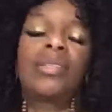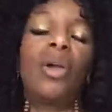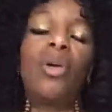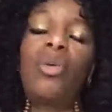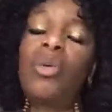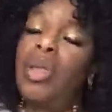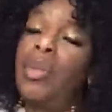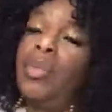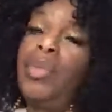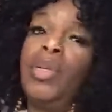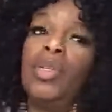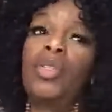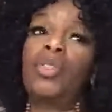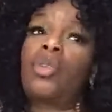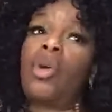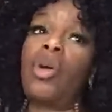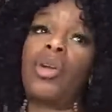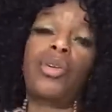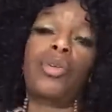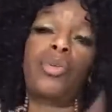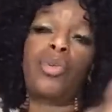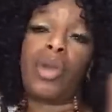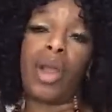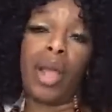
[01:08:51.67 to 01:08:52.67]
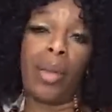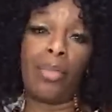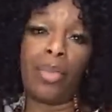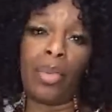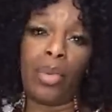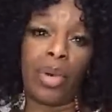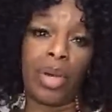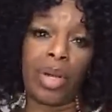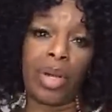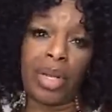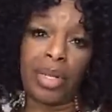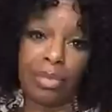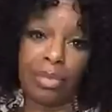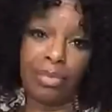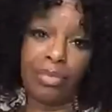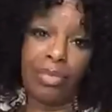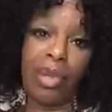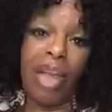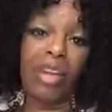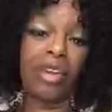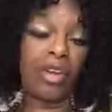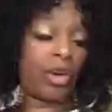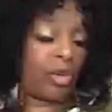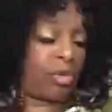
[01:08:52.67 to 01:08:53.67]
don't get me started on that board because
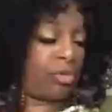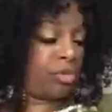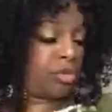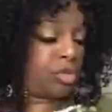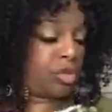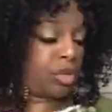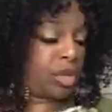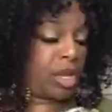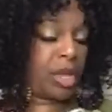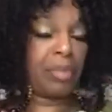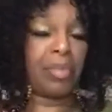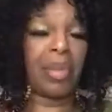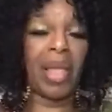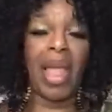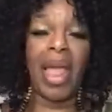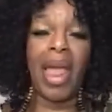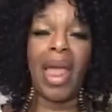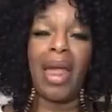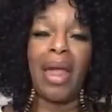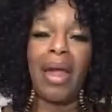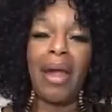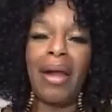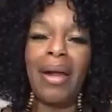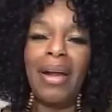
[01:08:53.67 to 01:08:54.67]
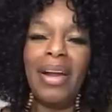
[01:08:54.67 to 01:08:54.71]
my nerves get bad.